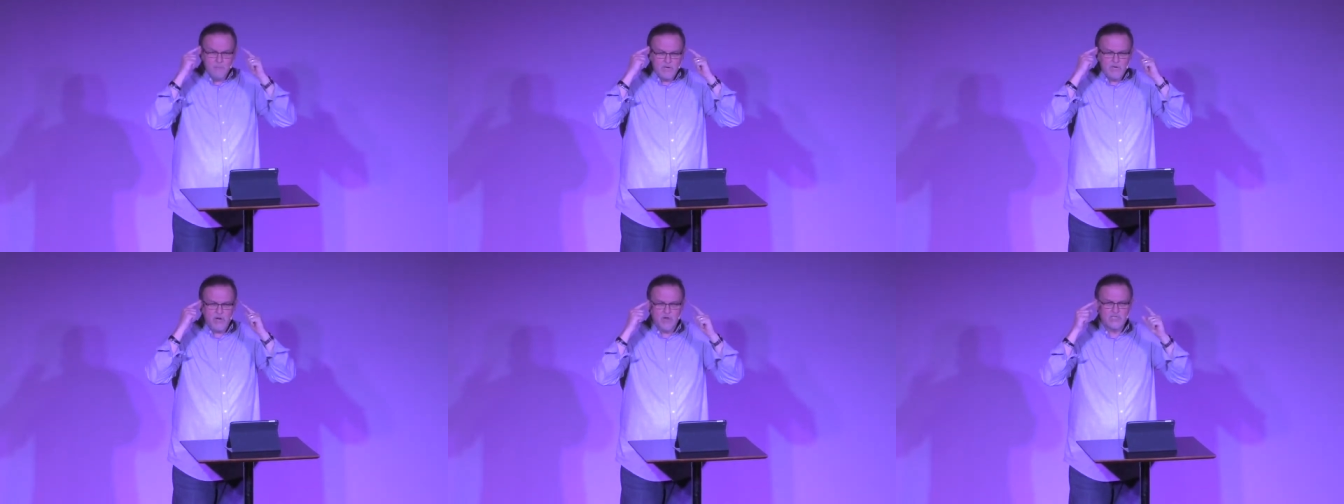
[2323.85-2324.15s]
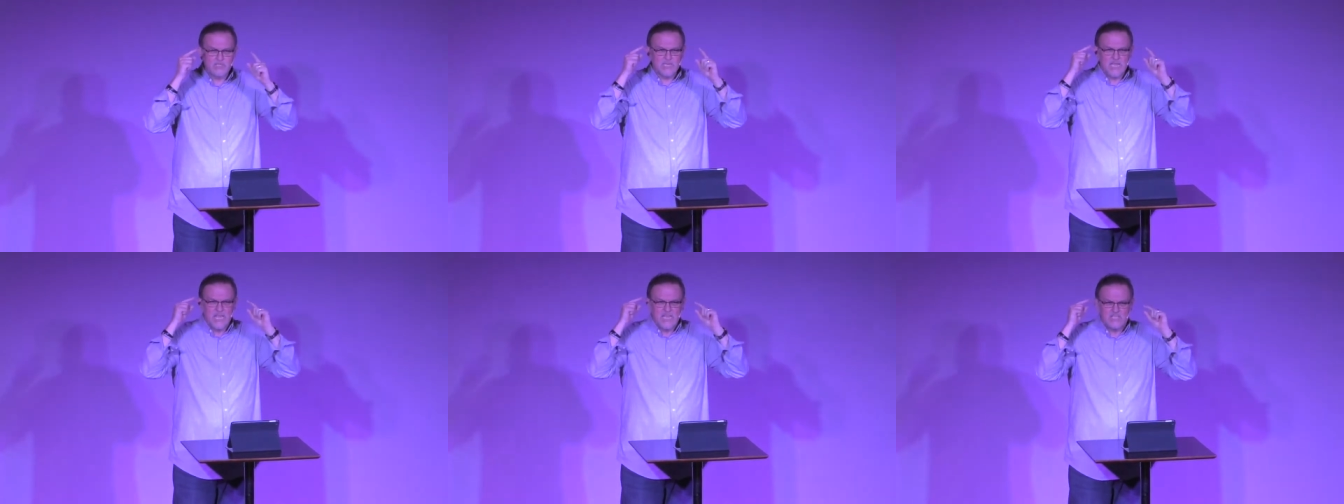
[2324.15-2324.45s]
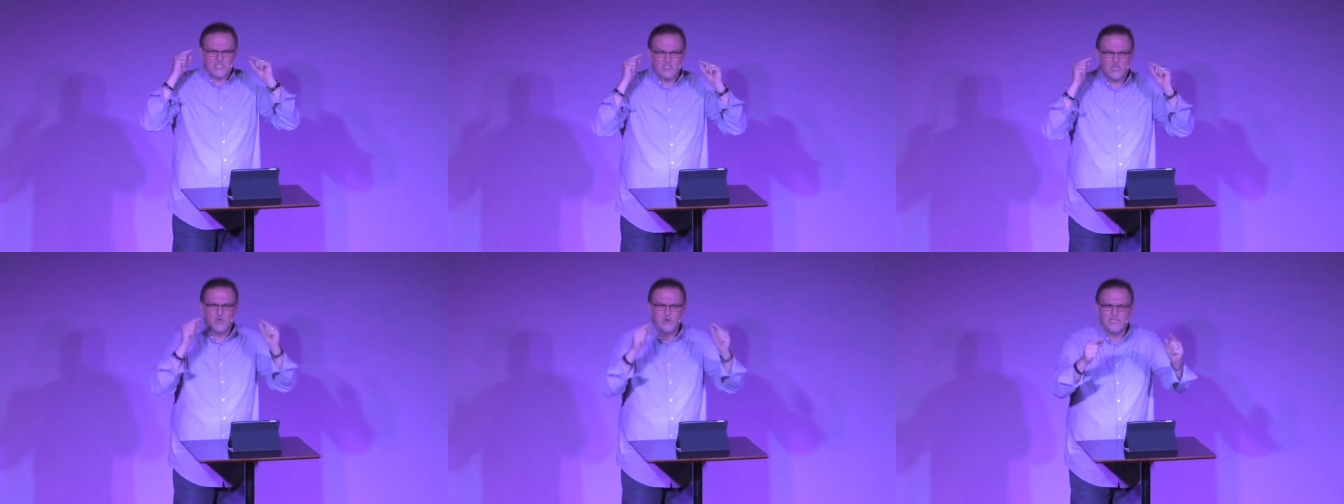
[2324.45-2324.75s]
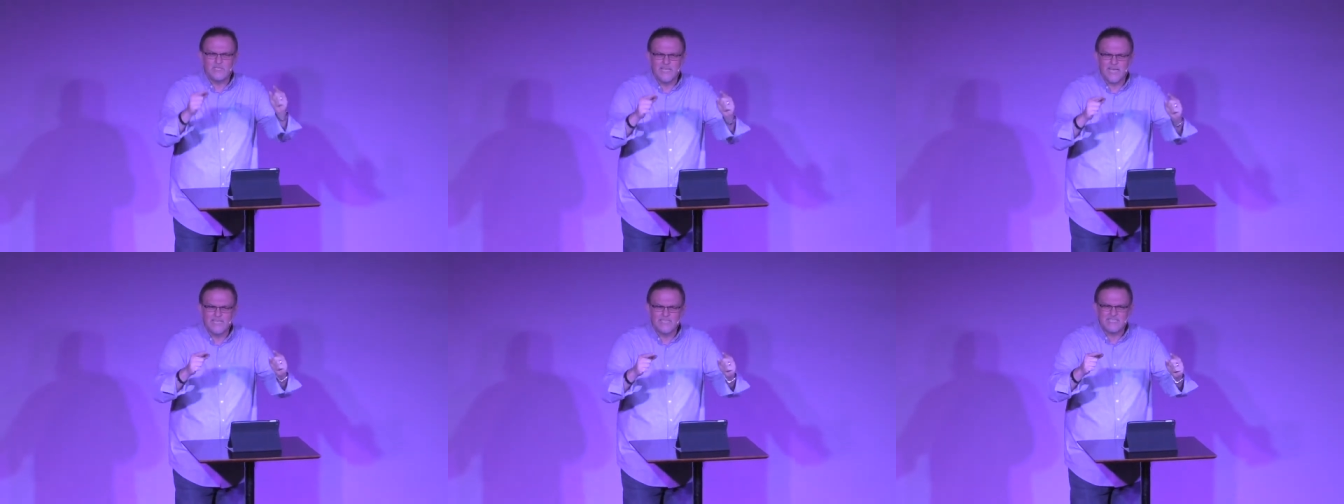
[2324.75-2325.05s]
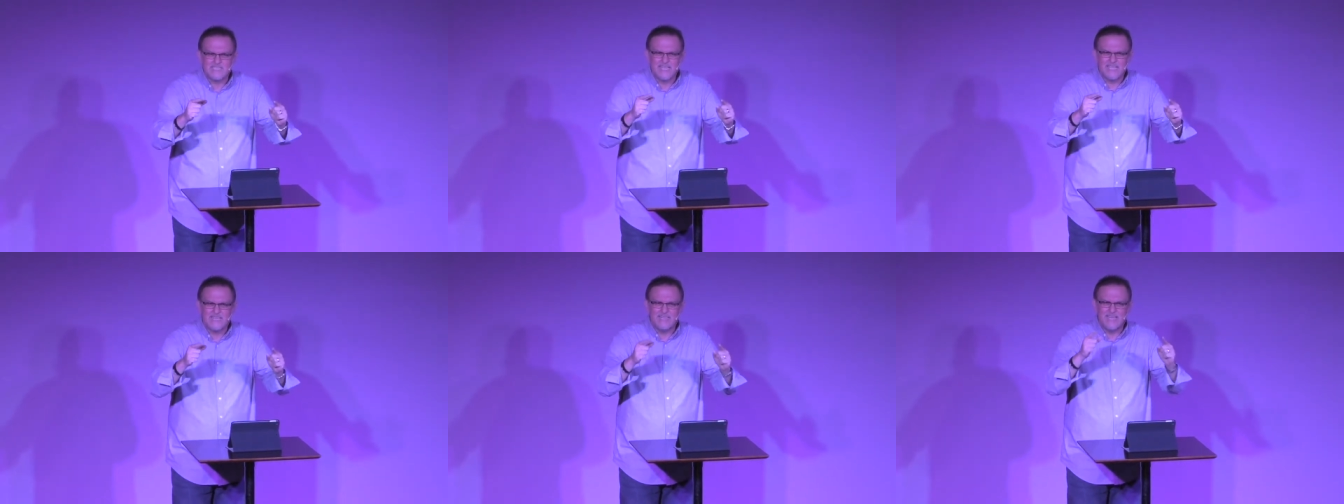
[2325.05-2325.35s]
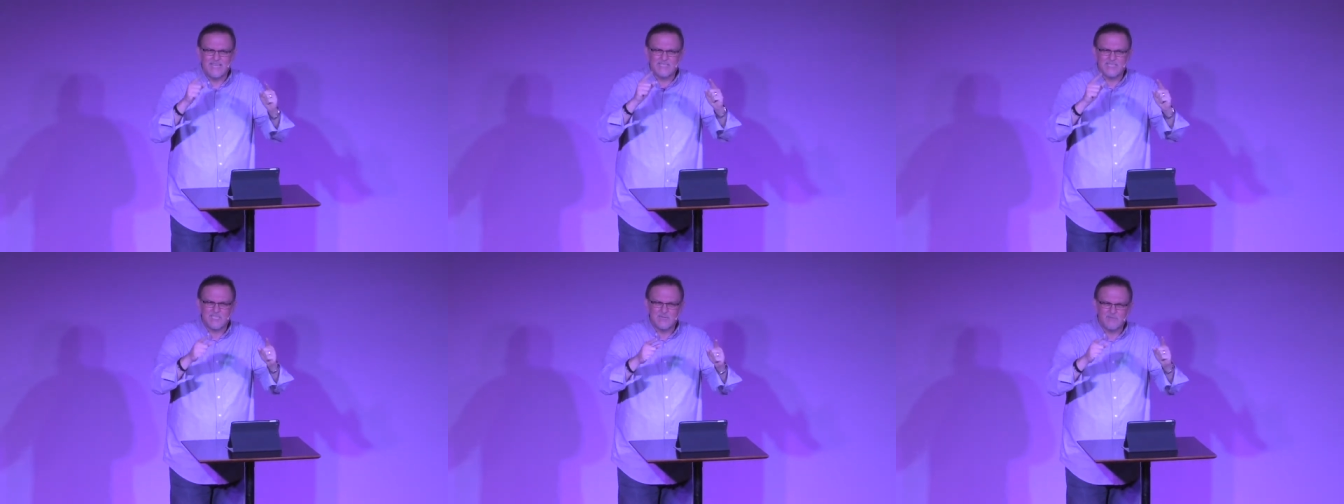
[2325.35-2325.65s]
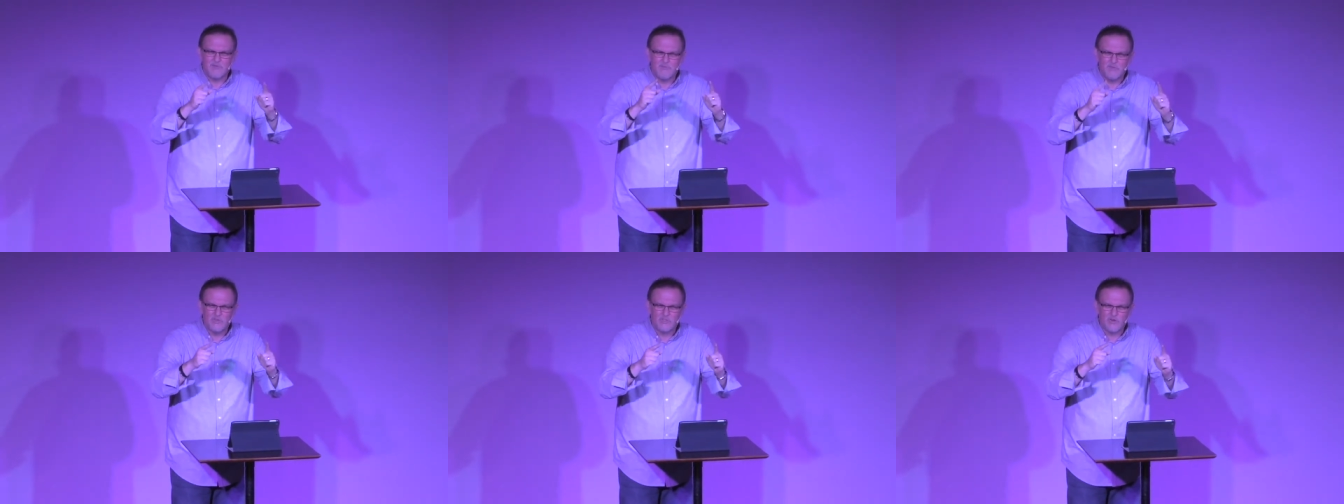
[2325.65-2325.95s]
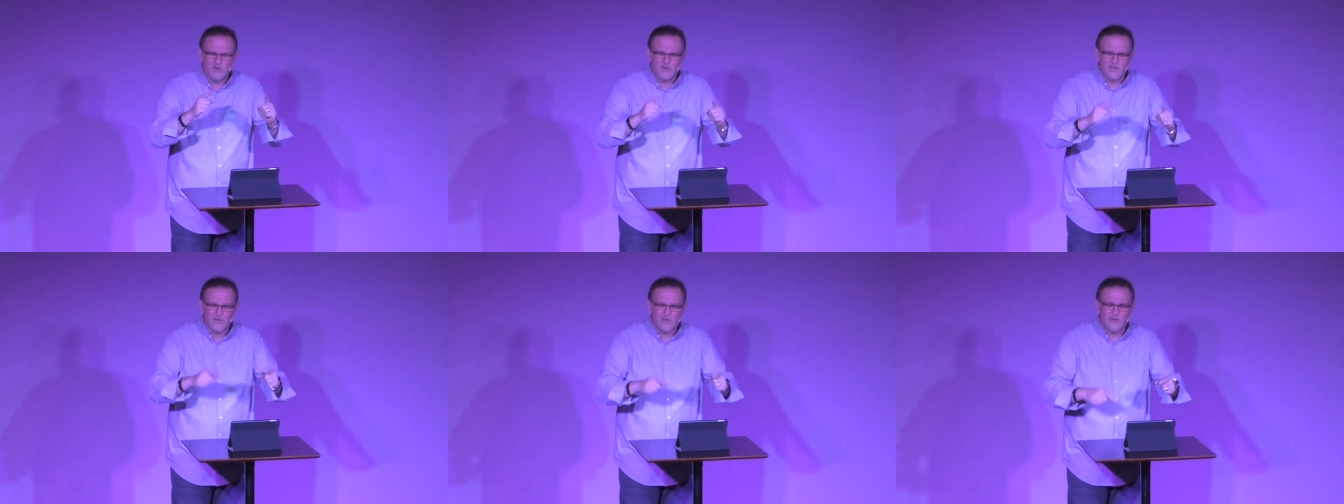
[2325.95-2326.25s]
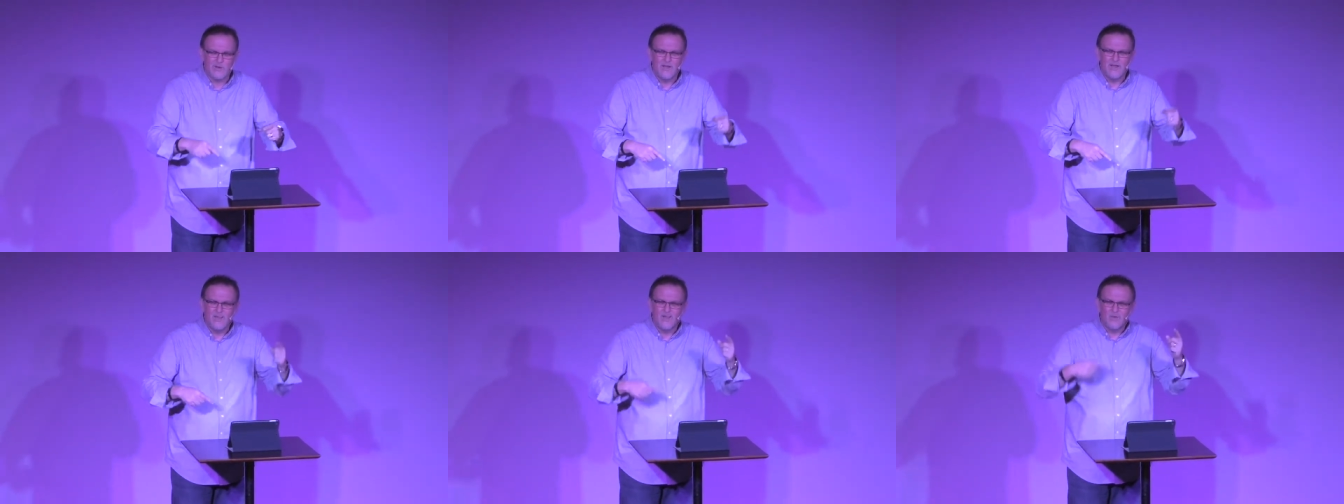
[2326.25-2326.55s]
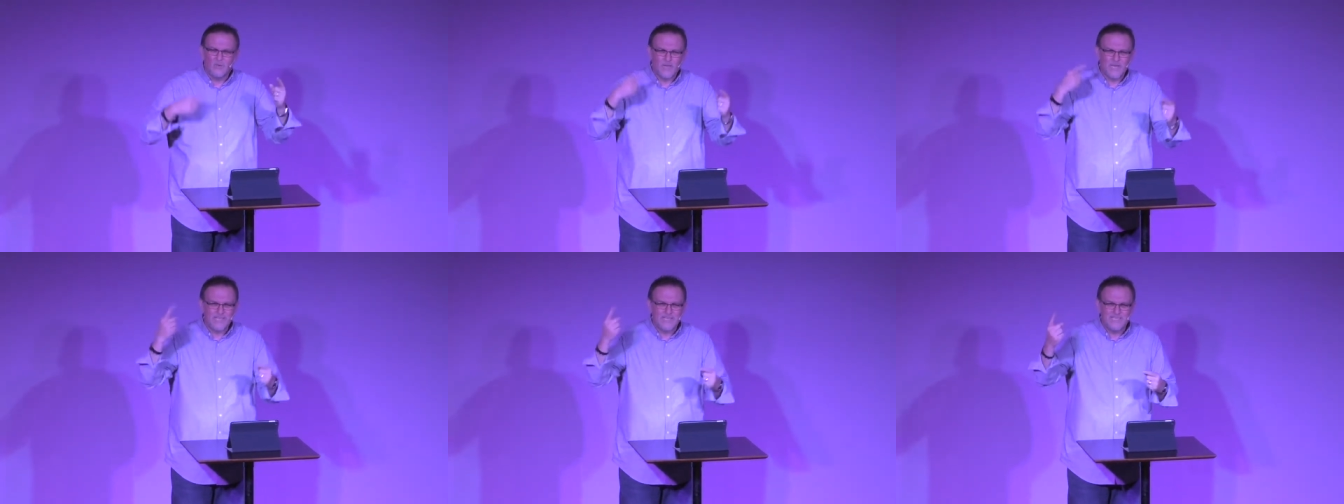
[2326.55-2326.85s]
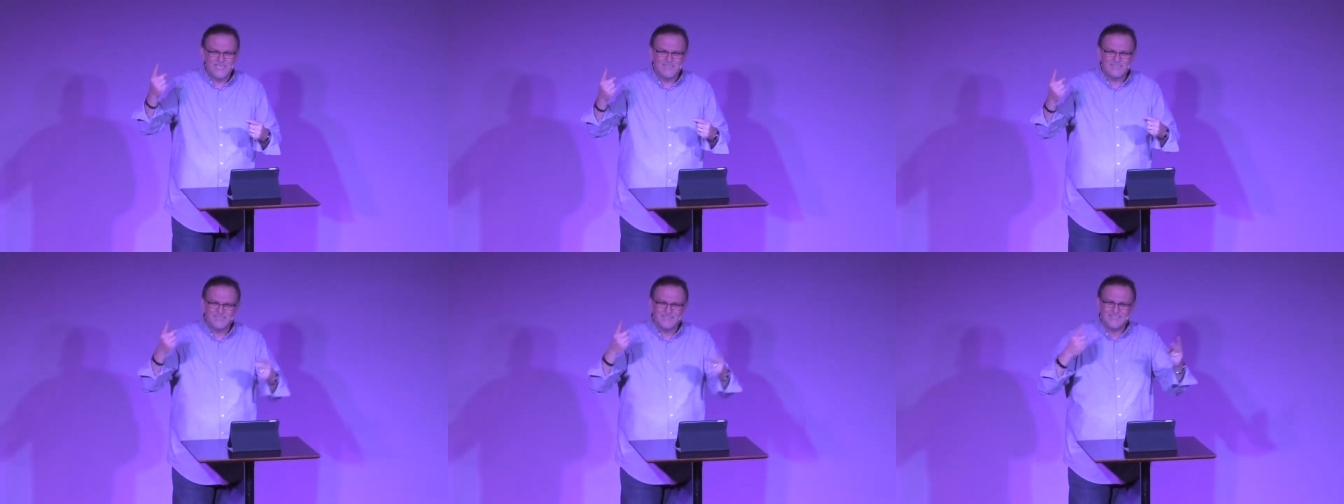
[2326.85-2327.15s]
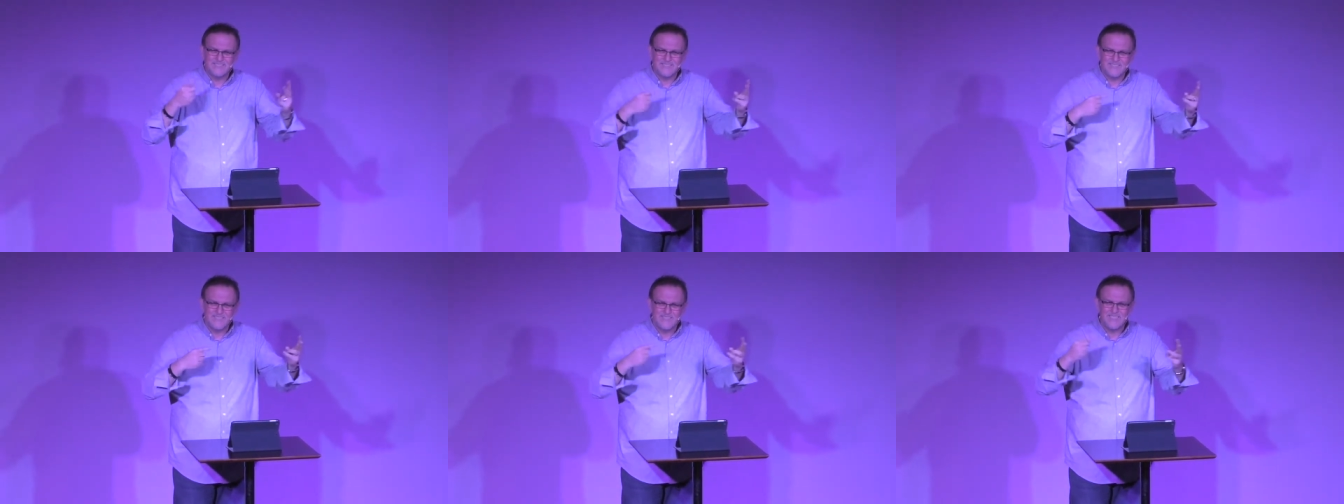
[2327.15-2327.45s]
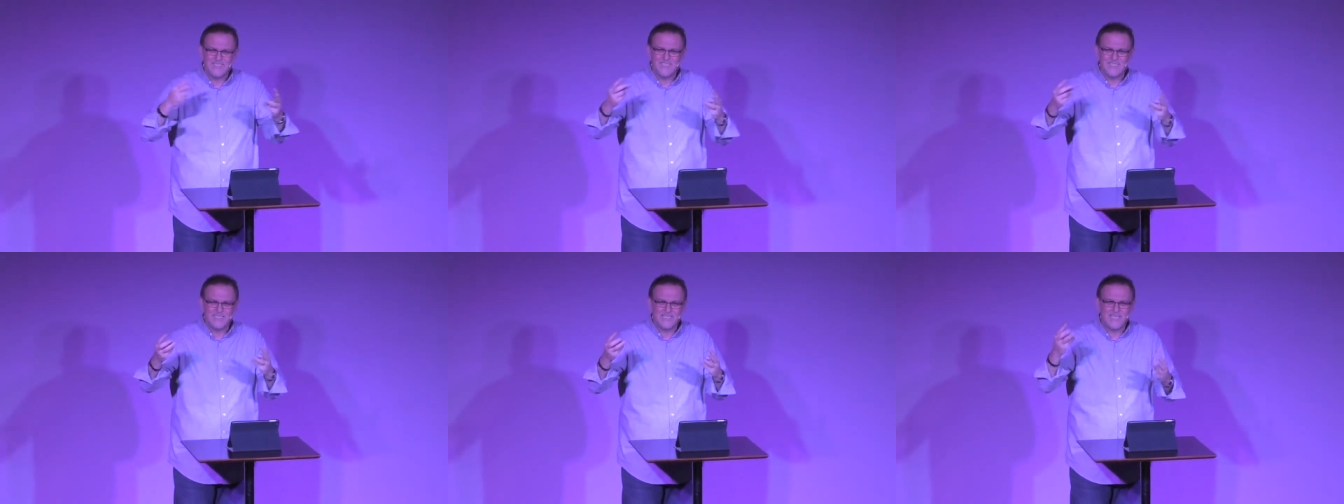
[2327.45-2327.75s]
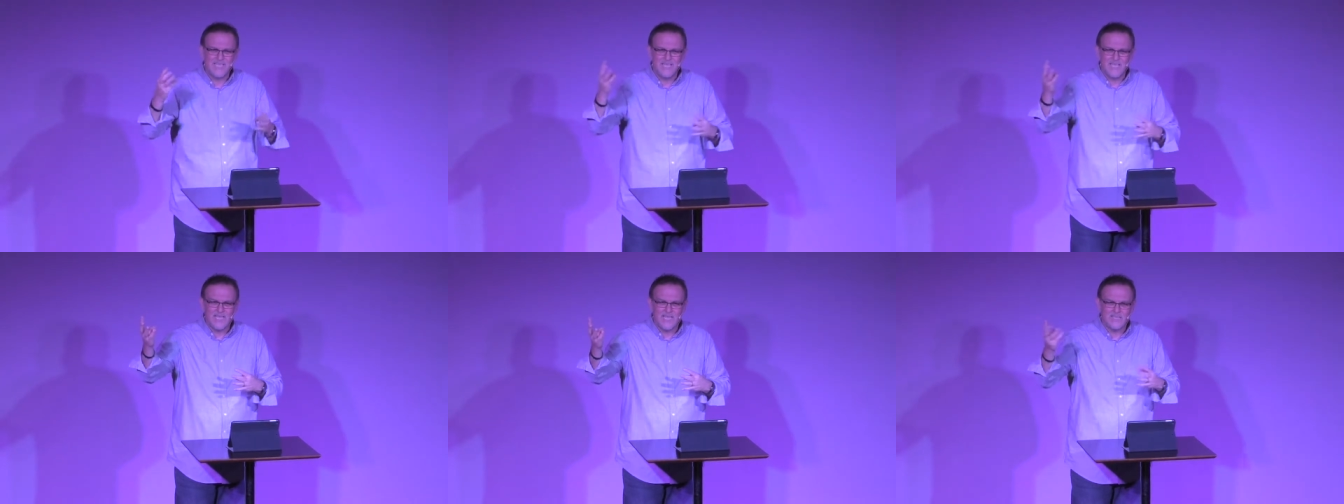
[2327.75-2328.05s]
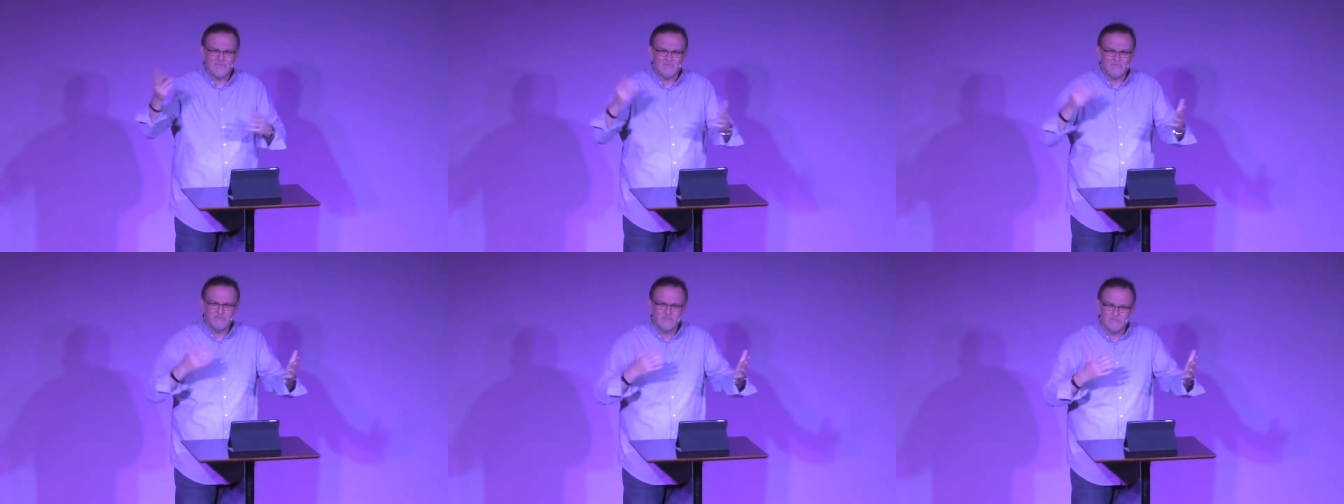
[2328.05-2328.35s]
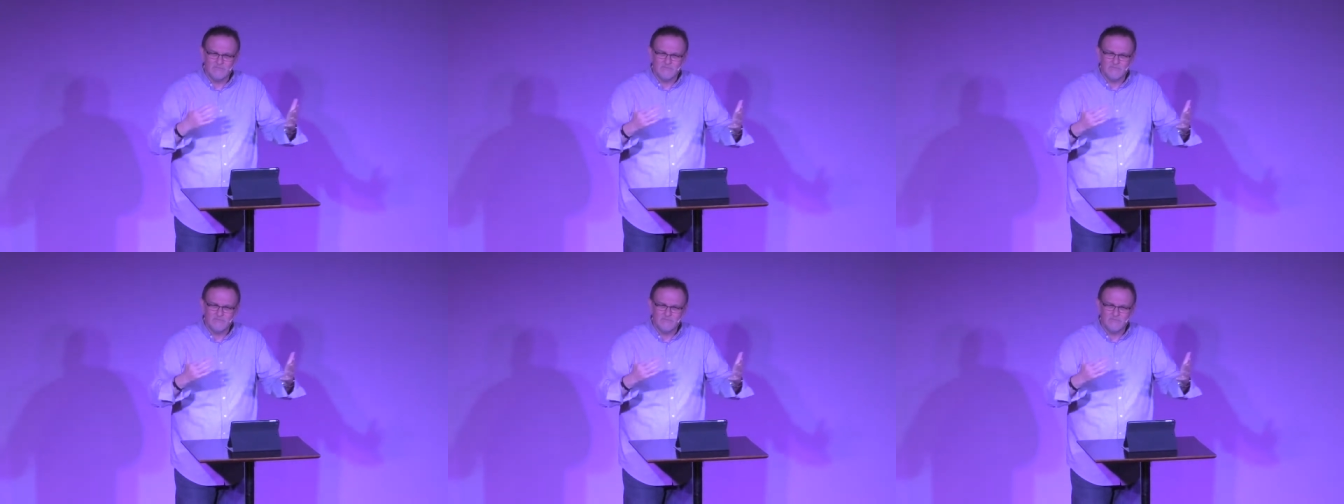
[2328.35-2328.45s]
because as soon as I said that, some of you started going, Well, I didn't, uh, I can't. I can't.